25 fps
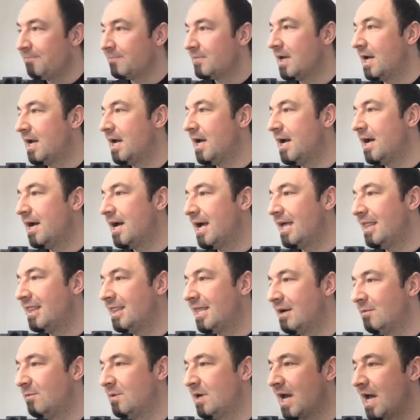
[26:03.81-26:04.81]
And
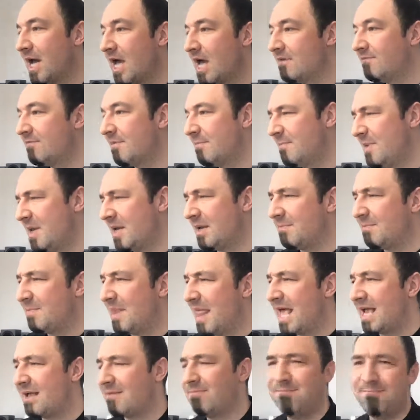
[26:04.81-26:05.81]
then we have a big
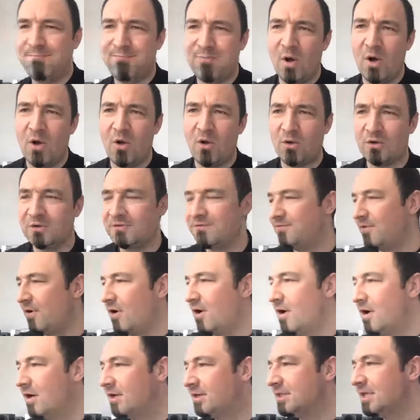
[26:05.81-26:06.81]
black bold
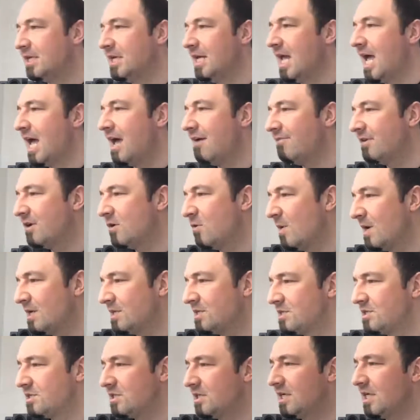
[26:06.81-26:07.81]
font, have a
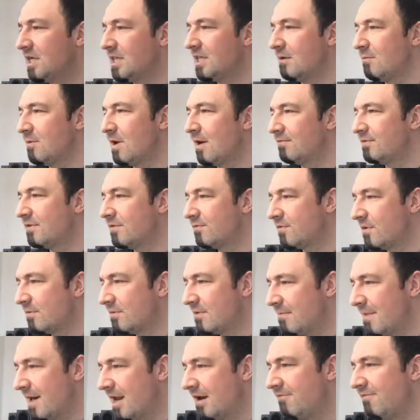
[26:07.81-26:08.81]
question, then we have from
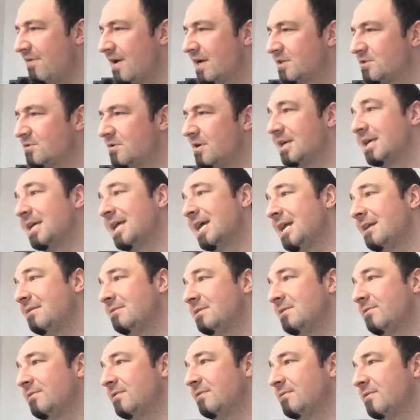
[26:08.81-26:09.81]
the manufacturer, again,
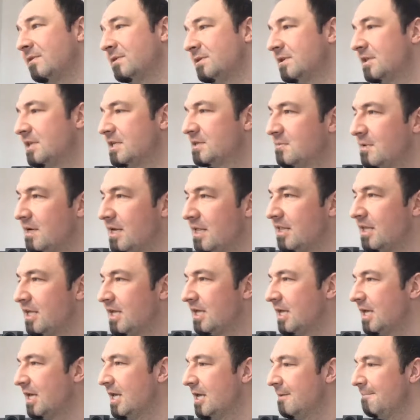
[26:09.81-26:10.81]
different font to this one, I
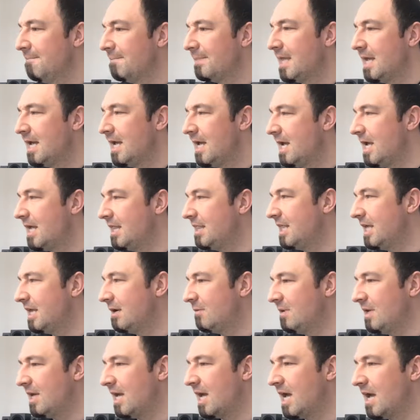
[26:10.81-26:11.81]
think. And then
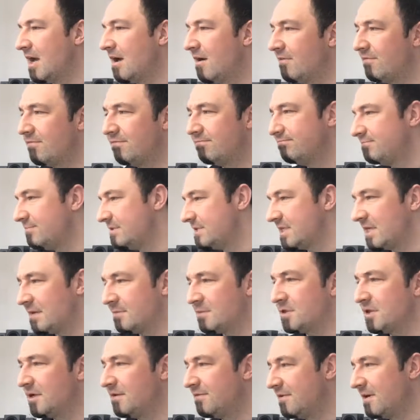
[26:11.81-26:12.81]
we have some
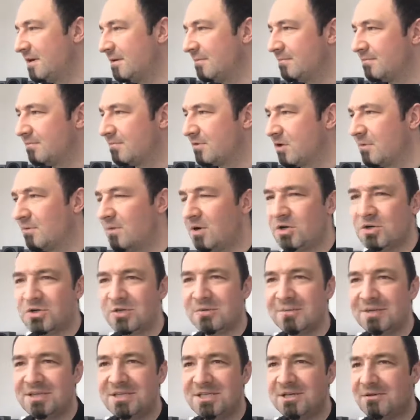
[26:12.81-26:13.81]
sort of a commercial
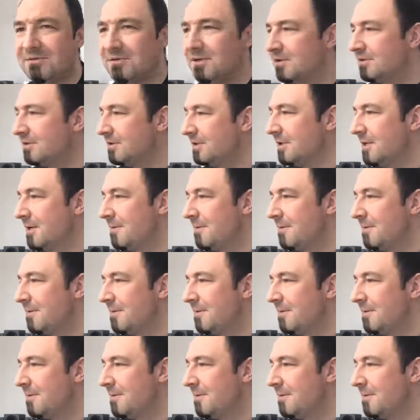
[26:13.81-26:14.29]
material.